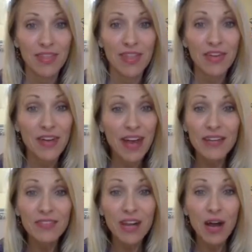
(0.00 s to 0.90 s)
They're
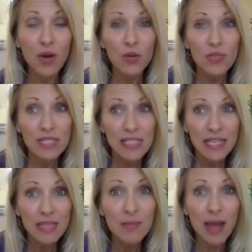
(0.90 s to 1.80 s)
kind of
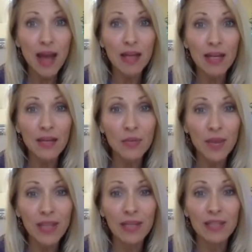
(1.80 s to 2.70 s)
sitting back and
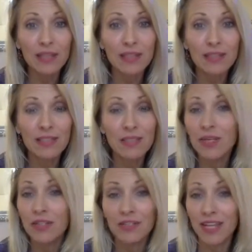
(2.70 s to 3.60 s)
waiting to be
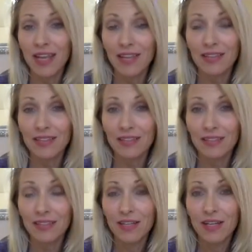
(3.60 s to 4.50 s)
entertained.
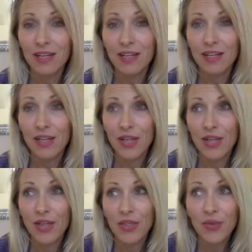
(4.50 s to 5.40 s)

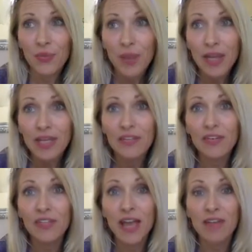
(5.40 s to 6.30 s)
They're waiting
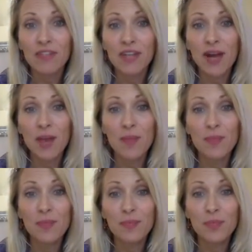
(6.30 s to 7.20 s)
for life to
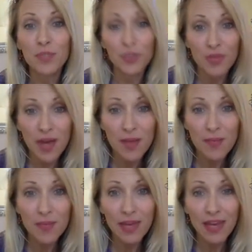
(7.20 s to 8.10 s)
come to
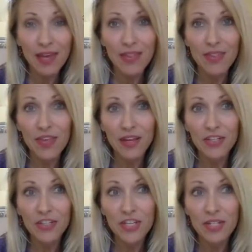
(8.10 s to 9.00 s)
them, and they're
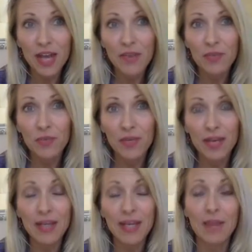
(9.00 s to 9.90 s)
just kind of, and
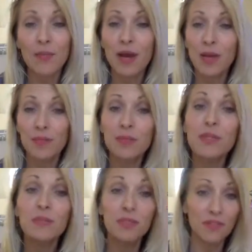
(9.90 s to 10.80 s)
again, I'm
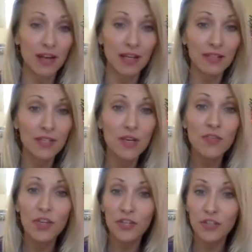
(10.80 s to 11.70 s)
simplifying, so if
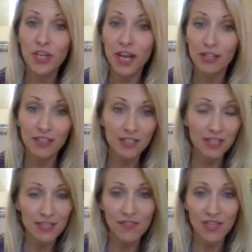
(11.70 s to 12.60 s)
your child
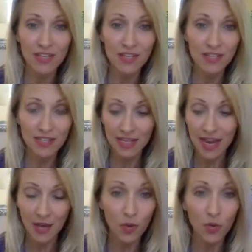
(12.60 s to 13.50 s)
doesn't fit in this
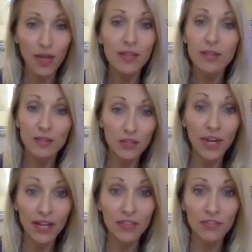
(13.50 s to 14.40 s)
category,
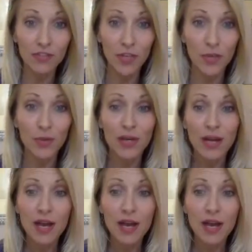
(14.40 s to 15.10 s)
great, good for you.